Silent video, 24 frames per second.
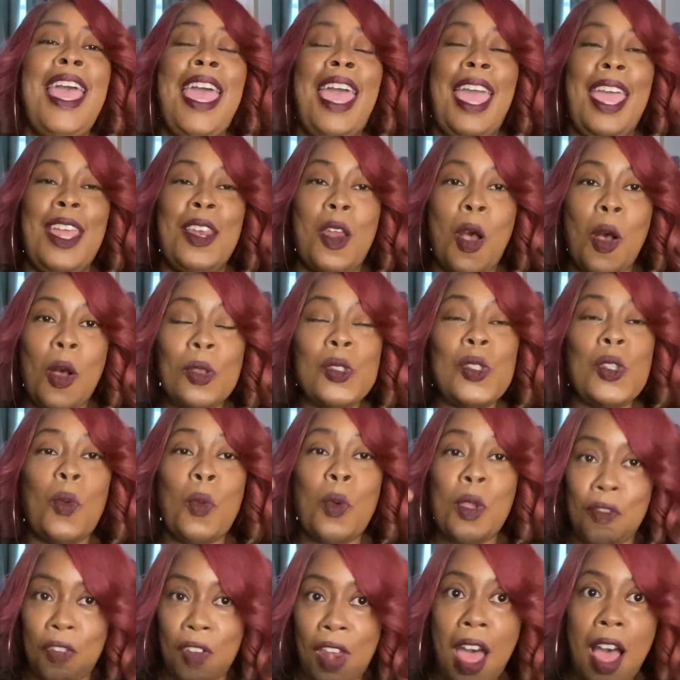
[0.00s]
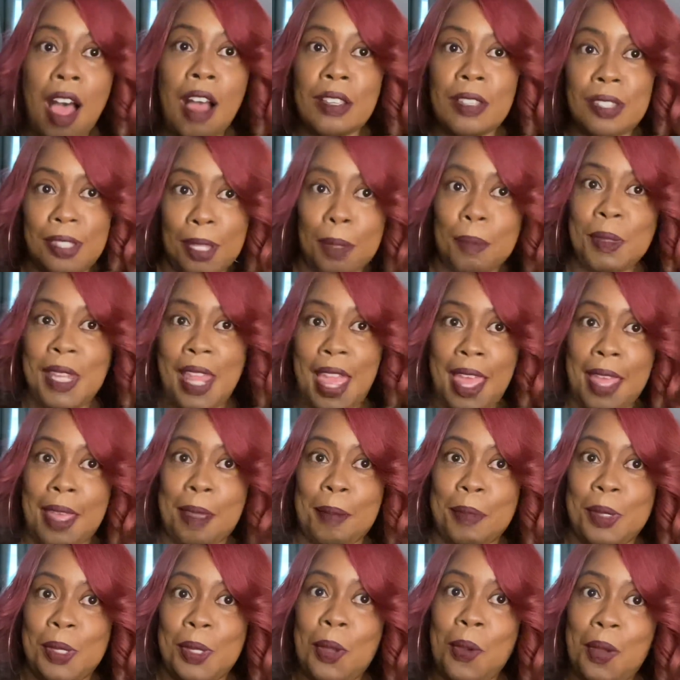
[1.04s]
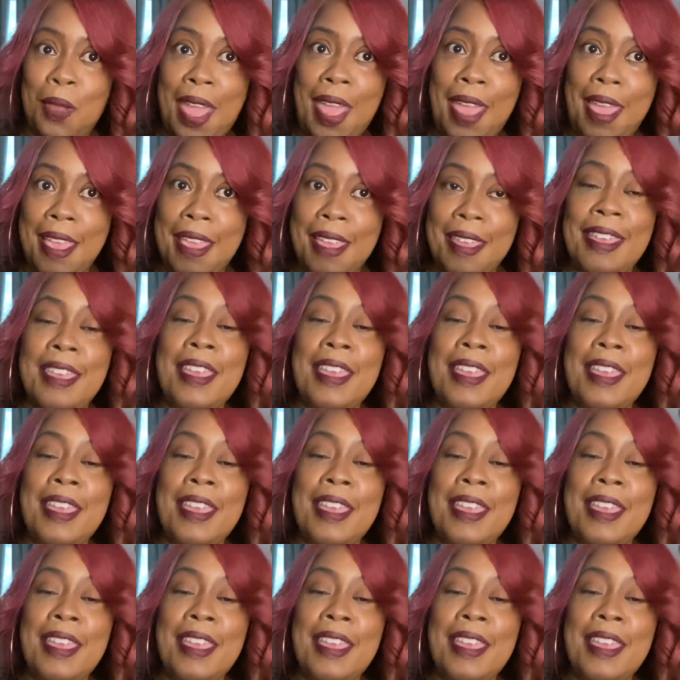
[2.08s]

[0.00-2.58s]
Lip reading: And also we vlog sometimes, okay?